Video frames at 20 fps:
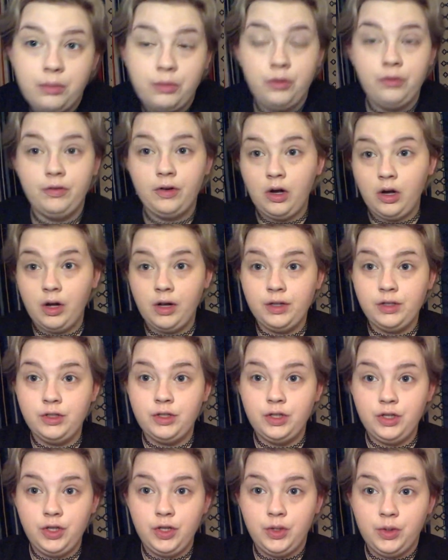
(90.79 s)
going to move on
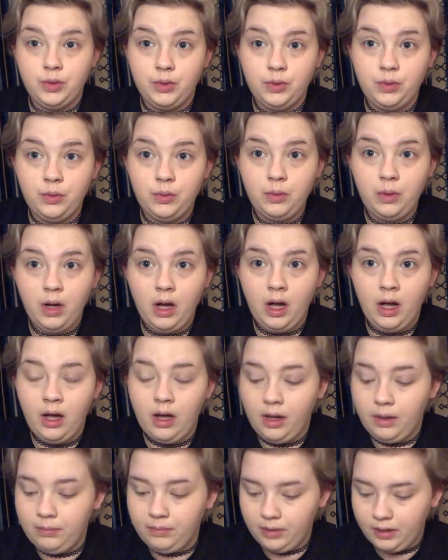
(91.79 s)
to
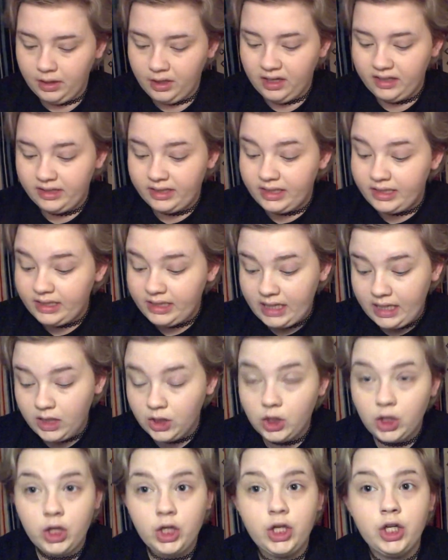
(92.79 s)

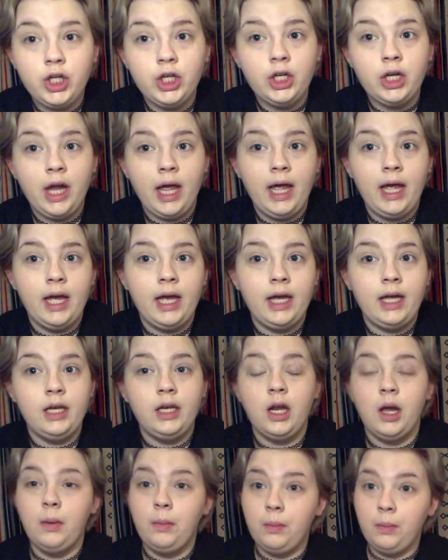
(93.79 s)
concealer
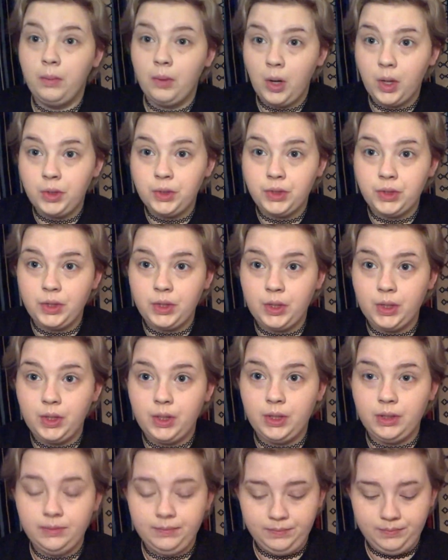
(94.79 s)
and
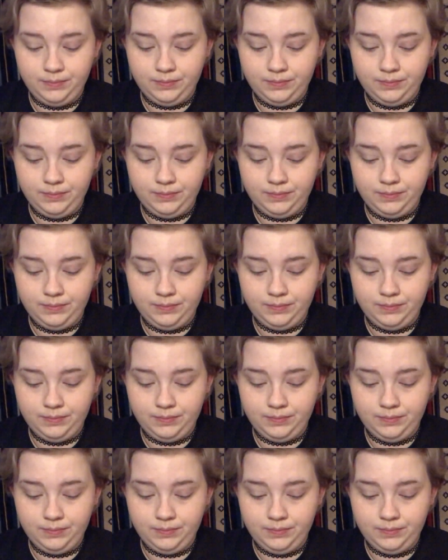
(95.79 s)
bronzer.